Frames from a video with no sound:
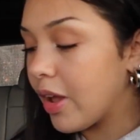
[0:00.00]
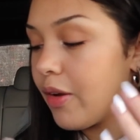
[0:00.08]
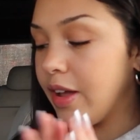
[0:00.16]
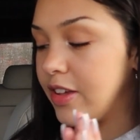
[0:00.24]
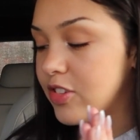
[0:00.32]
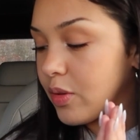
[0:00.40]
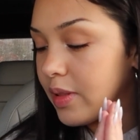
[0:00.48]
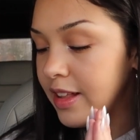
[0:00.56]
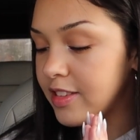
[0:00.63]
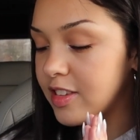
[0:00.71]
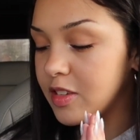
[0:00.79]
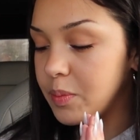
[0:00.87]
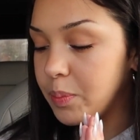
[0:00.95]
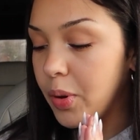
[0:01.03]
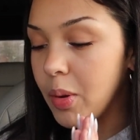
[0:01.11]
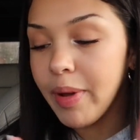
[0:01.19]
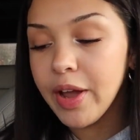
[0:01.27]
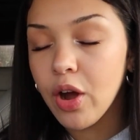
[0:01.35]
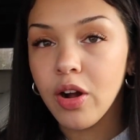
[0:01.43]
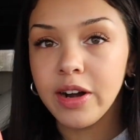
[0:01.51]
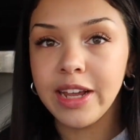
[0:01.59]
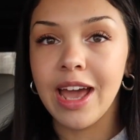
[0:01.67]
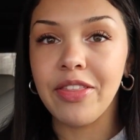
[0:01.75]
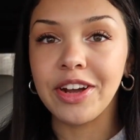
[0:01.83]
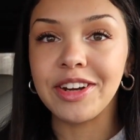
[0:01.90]
Okay, so let's put my car
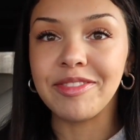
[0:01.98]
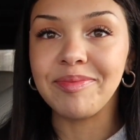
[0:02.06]
together.